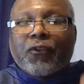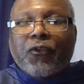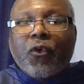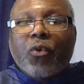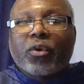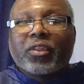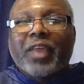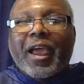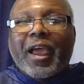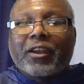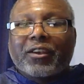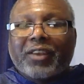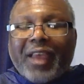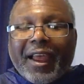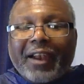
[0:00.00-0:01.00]
for
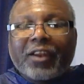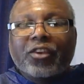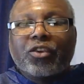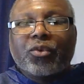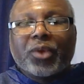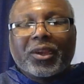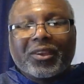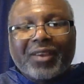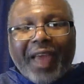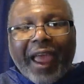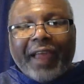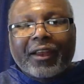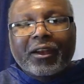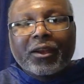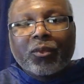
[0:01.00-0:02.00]
that, telling you
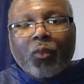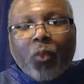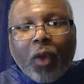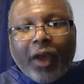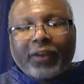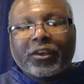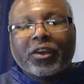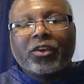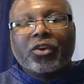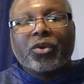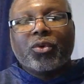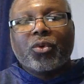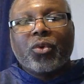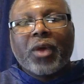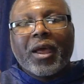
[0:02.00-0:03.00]
exactly what to
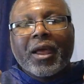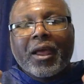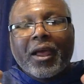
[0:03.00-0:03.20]
do,